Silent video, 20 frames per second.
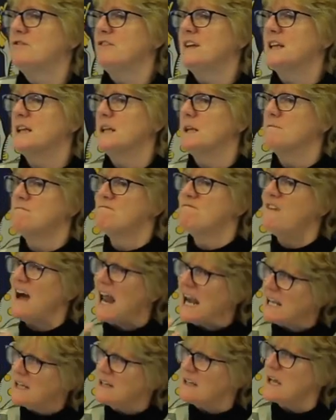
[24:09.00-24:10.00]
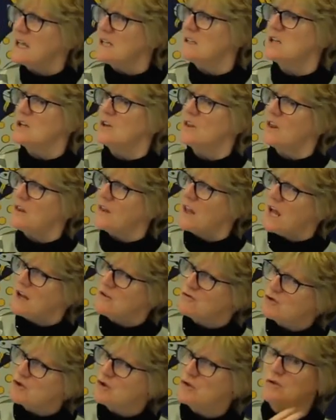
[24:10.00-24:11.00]
feel validated that
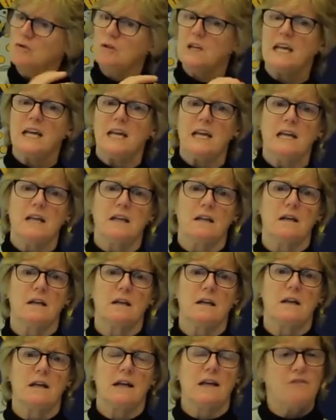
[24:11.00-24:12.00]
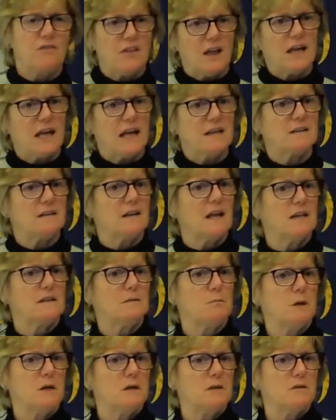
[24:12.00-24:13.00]
they're truly ill if they get an
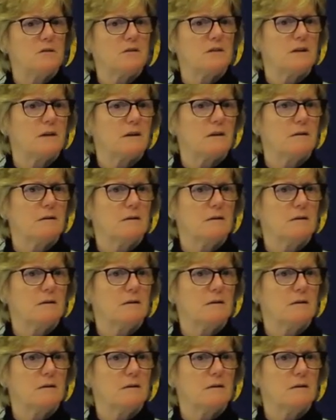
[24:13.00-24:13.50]
antibiotic.